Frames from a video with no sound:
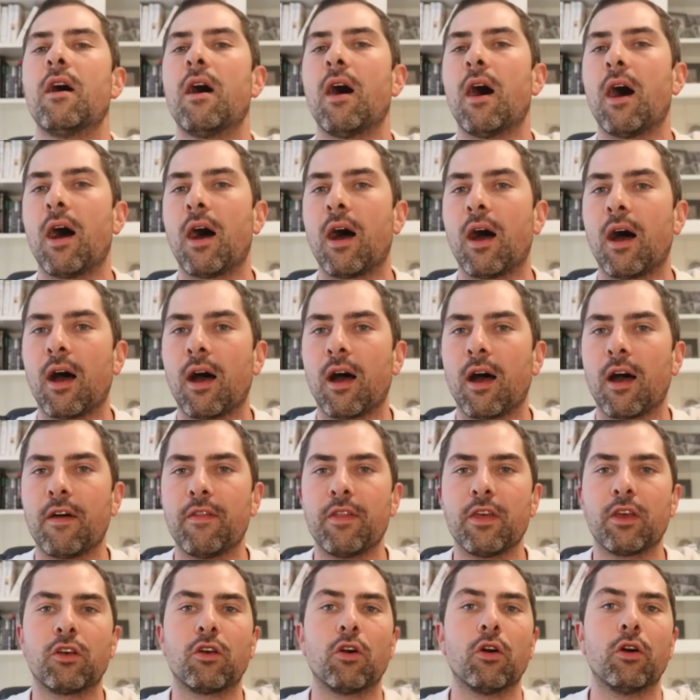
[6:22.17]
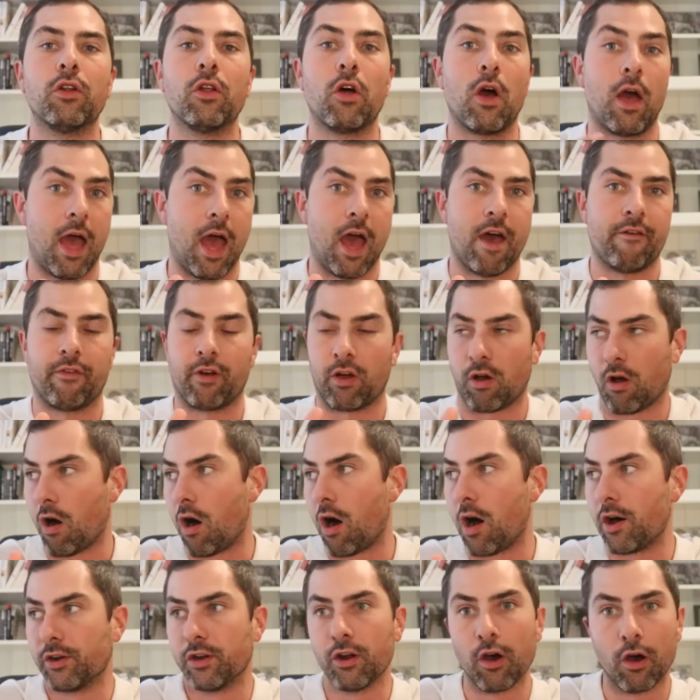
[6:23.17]
Uh, they could have a
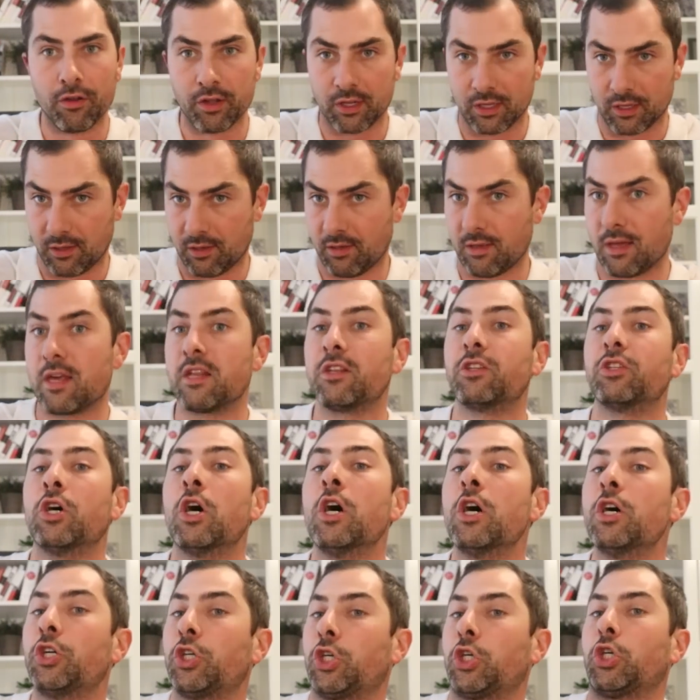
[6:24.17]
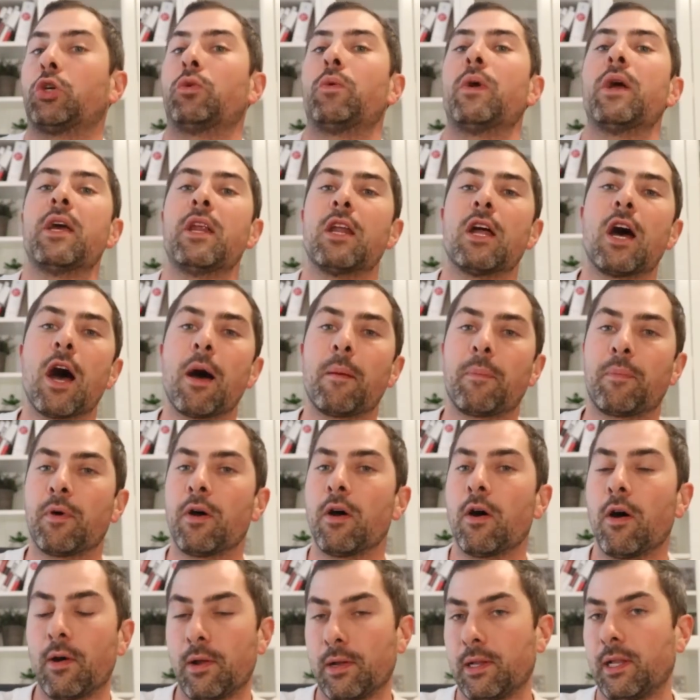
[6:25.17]
condo that they then trade up
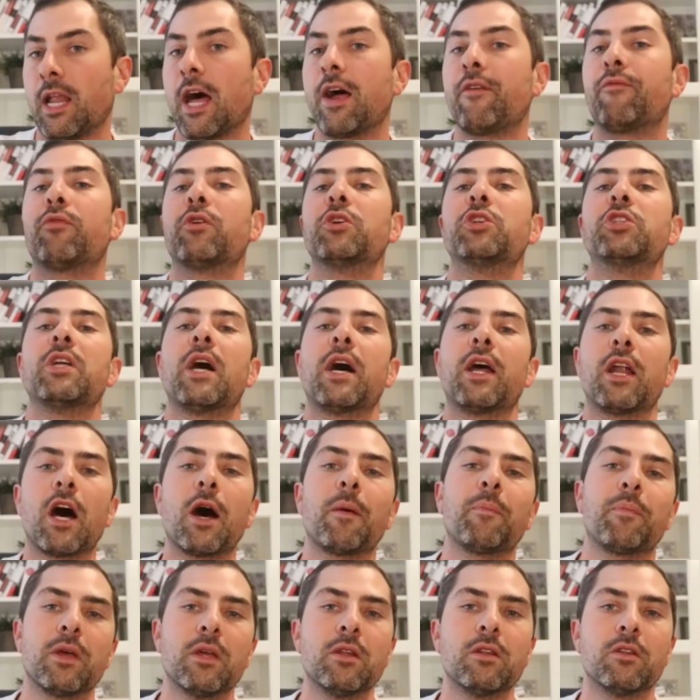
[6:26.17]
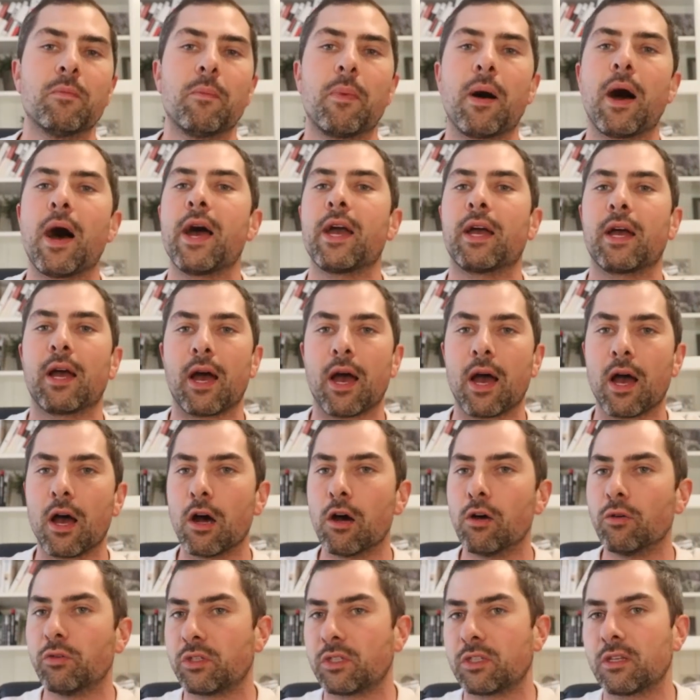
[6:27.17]
or leverage that up into buying a
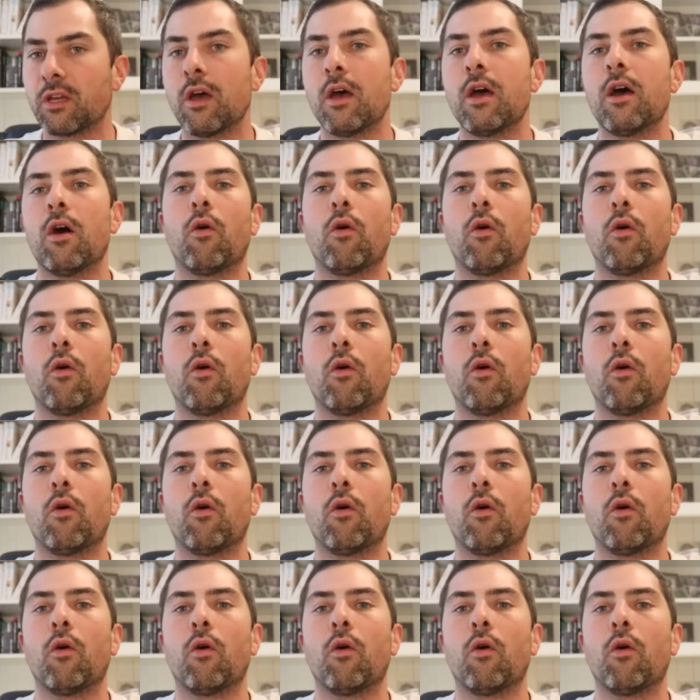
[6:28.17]
house.